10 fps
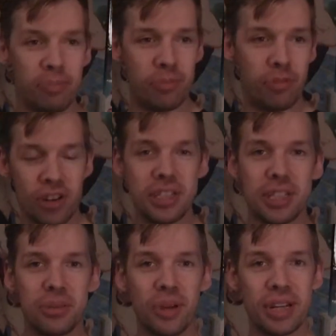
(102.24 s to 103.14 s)

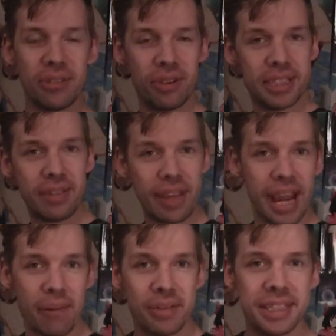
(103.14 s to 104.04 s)
Versus when something
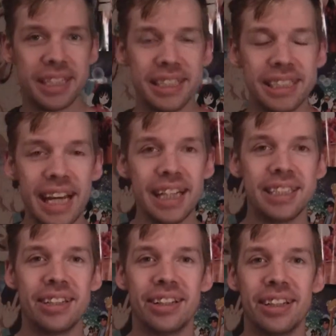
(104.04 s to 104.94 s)
happens in the States
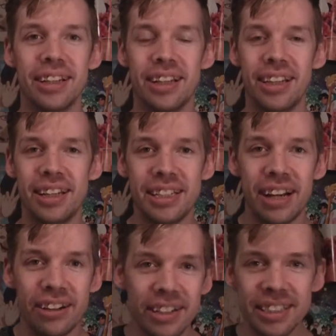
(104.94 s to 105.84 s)
and all the
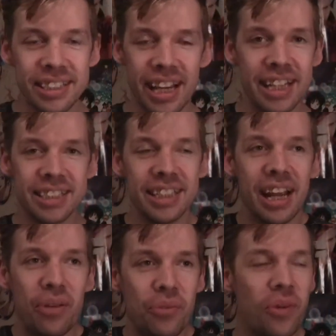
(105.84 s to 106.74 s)
terrorist things
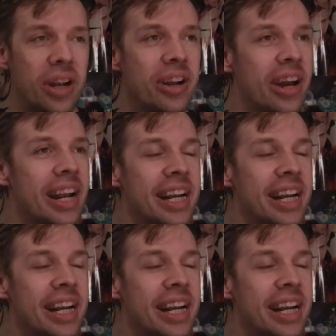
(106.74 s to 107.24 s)
and whatnot.